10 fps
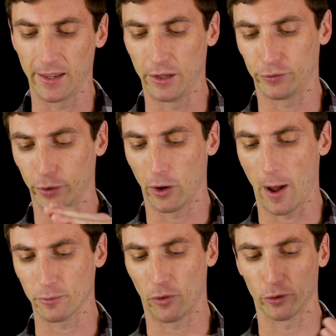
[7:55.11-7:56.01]
it's a good
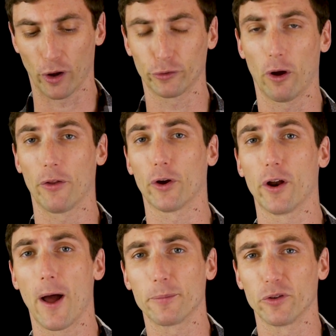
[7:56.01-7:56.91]
option. There's also other
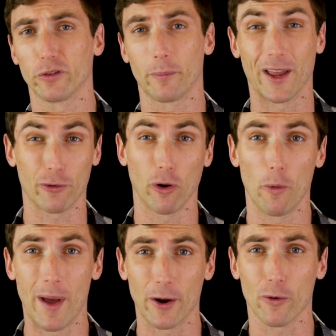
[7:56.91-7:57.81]
good options from like
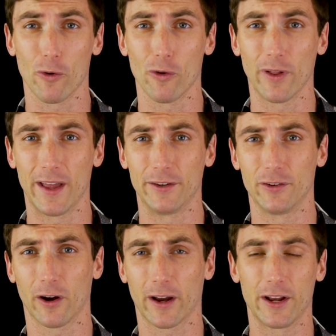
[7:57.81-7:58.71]
Crow Medical
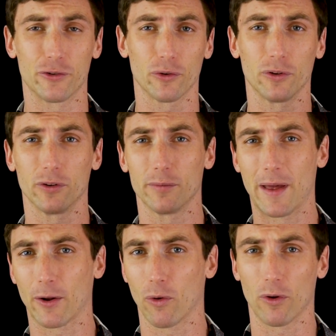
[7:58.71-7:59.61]
and Dark Angel
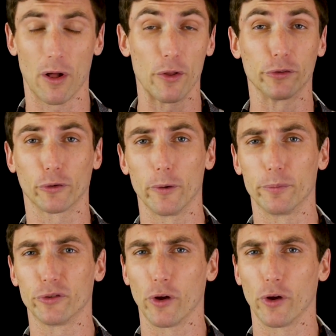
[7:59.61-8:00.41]
Medical and all those groups.